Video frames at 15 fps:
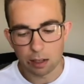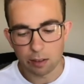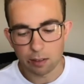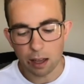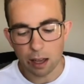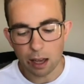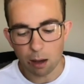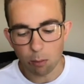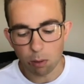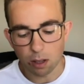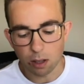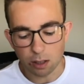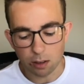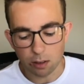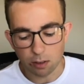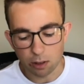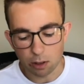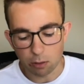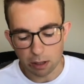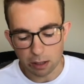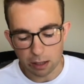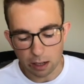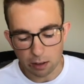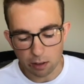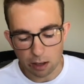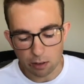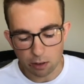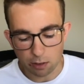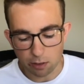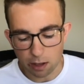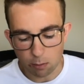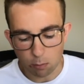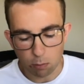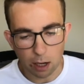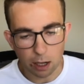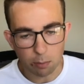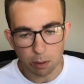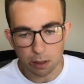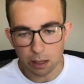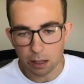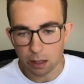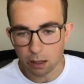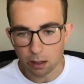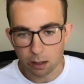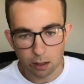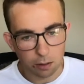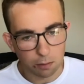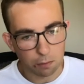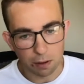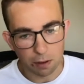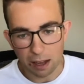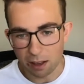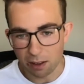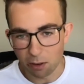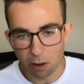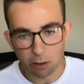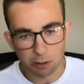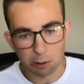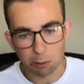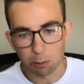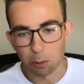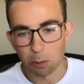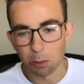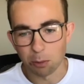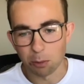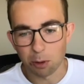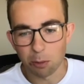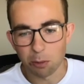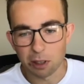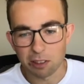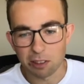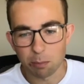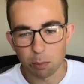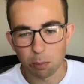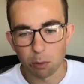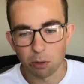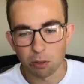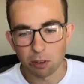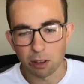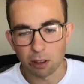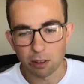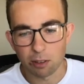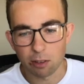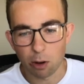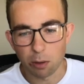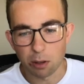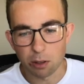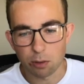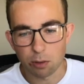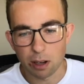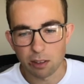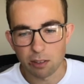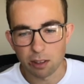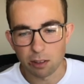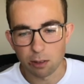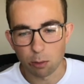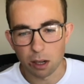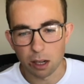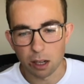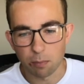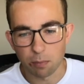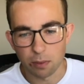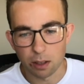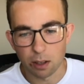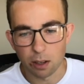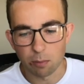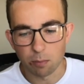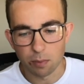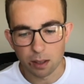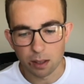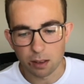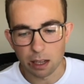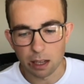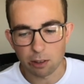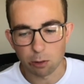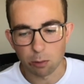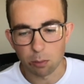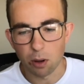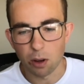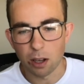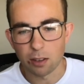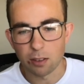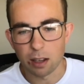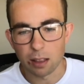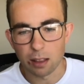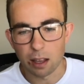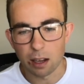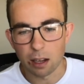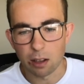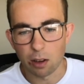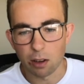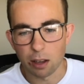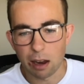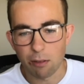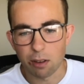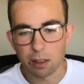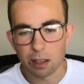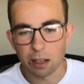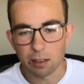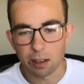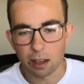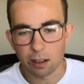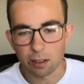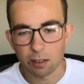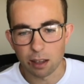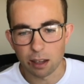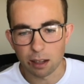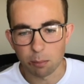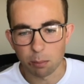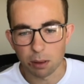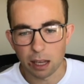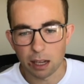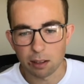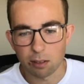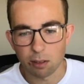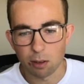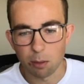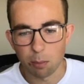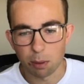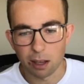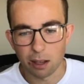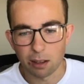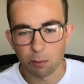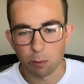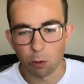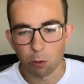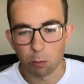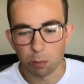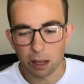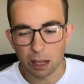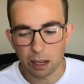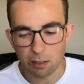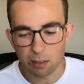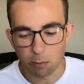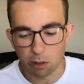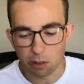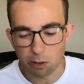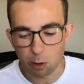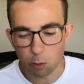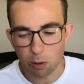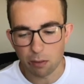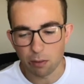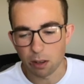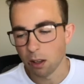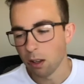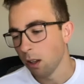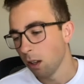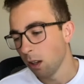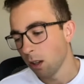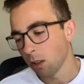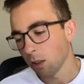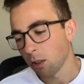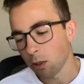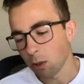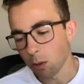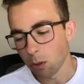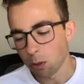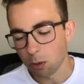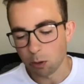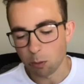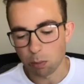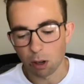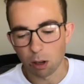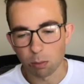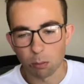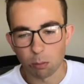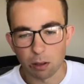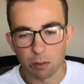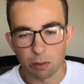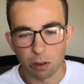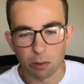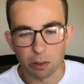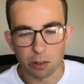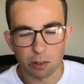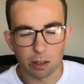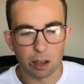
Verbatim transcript: a hard one considering that, as you said, rugby, Aussie rules, all these sports are so entrenched into our you know national mindset that you know everything takes second place, third place, fourth place, and we still have a huge problem with obviously.